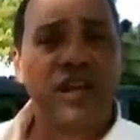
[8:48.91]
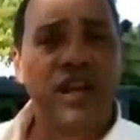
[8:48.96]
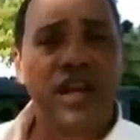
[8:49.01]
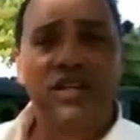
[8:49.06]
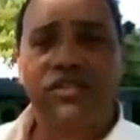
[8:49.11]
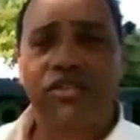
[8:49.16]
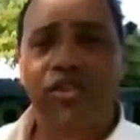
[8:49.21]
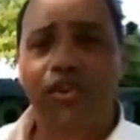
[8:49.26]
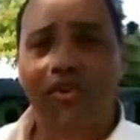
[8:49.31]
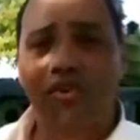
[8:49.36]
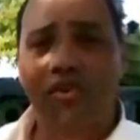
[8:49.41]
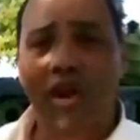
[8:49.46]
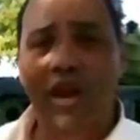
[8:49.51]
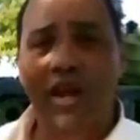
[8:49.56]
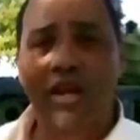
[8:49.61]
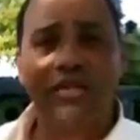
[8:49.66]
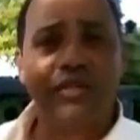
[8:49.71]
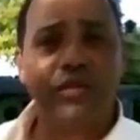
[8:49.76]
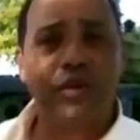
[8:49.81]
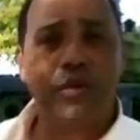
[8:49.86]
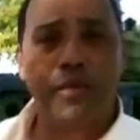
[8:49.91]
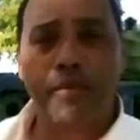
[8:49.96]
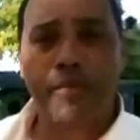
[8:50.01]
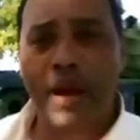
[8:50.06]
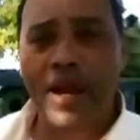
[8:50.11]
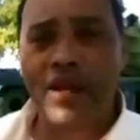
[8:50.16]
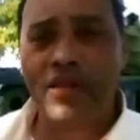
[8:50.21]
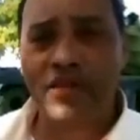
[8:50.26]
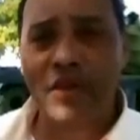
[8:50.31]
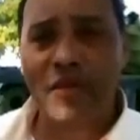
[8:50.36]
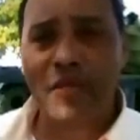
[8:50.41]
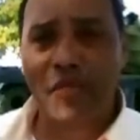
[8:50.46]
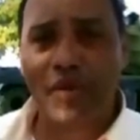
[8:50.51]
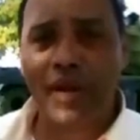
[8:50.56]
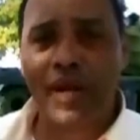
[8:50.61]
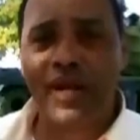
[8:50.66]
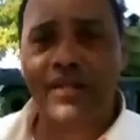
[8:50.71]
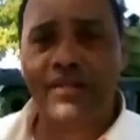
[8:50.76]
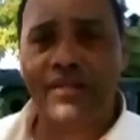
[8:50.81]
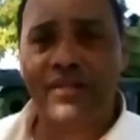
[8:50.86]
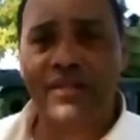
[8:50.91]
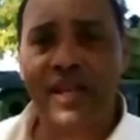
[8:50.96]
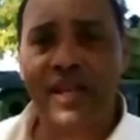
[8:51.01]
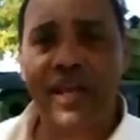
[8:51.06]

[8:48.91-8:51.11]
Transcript: It's an amazing place.